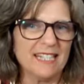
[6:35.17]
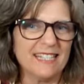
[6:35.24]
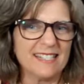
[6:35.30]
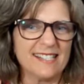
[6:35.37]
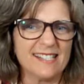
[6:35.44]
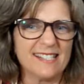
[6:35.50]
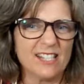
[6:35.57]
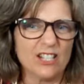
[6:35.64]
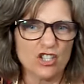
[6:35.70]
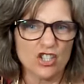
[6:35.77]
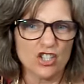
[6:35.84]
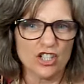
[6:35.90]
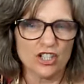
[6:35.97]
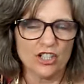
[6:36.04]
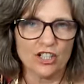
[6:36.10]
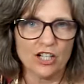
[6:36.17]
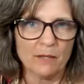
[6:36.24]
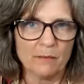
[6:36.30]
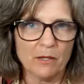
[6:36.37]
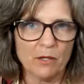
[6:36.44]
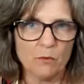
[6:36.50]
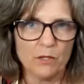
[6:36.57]
any decision
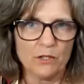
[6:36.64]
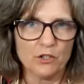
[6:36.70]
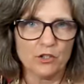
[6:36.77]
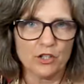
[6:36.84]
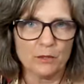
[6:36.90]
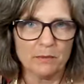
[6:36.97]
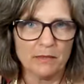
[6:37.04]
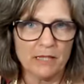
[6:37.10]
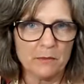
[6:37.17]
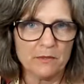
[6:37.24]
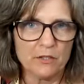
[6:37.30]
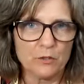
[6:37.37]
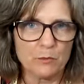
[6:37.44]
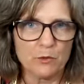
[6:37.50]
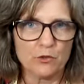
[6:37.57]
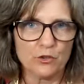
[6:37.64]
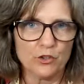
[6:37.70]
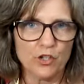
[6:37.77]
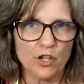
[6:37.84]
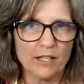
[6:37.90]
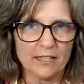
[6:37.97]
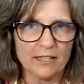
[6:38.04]
about whether you're going to play with this person
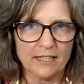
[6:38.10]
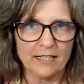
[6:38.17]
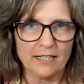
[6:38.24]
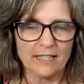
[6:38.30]
or not